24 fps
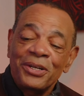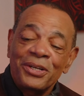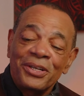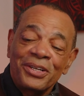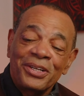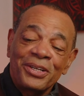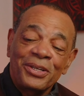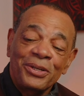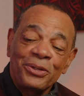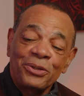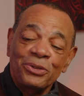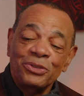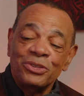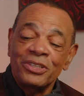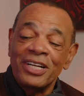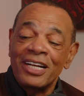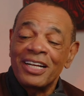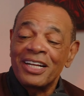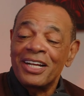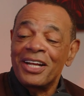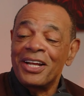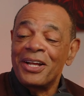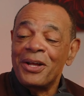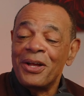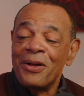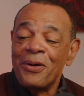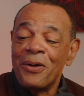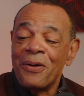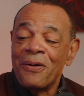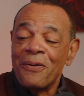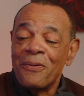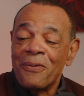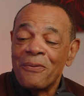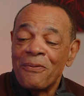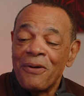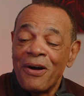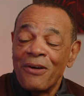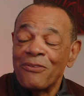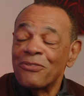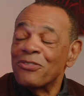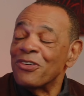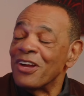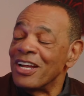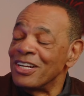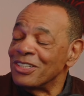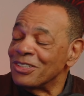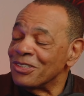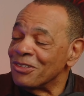huge Walt
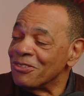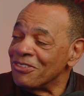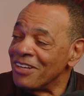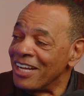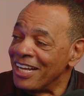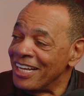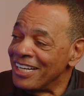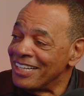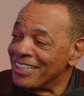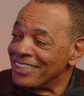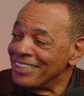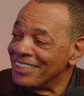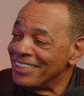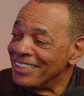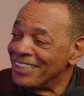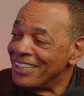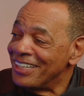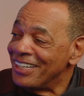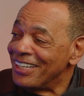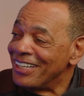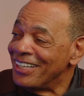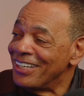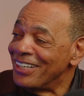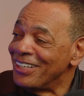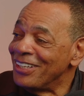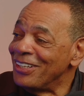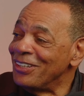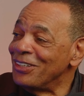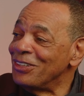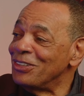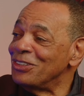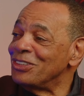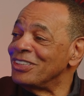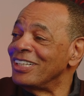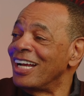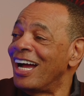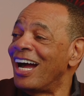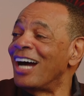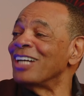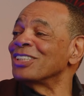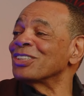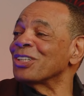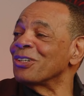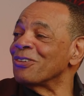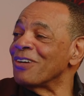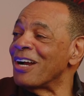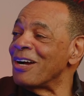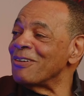Frazier fan, huge
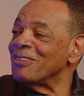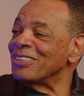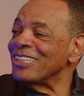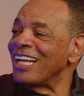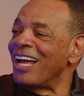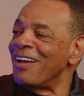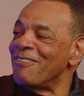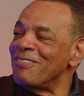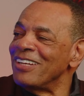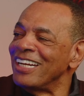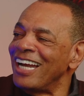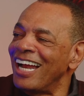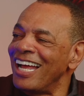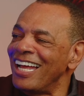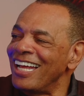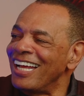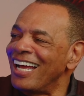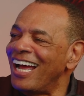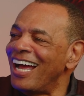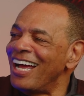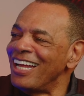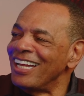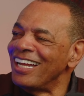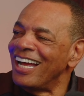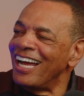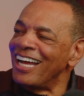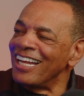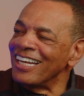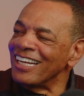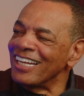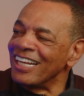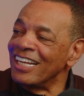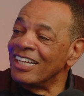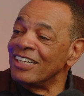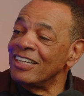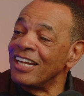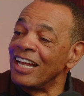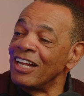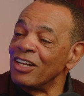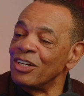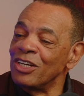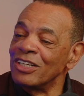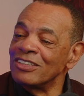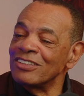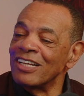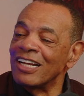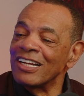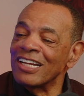Oscar Robertson. I mean, I and then
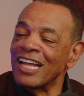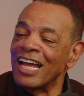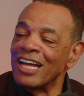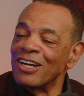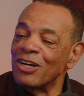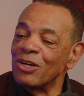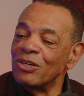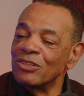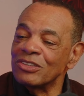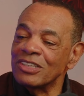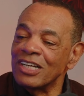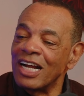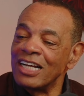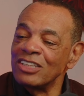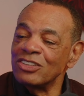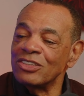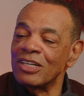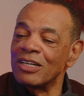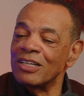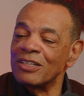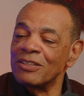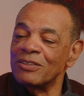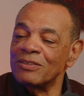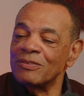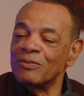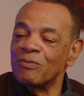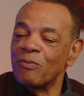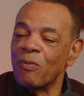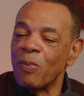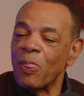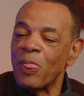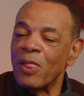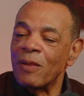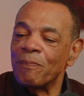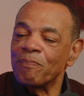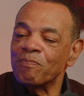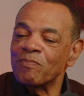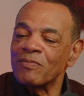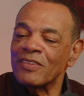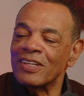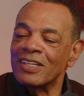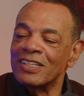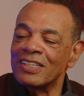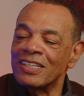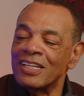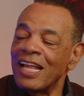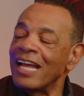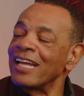as I got older, I started
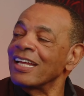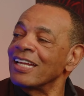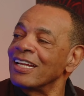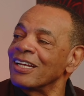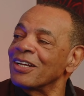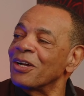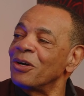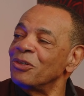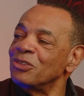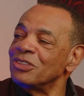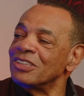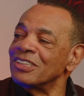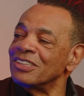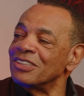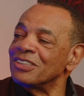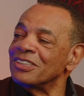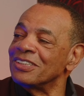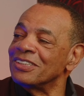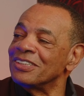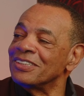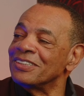liking coaches.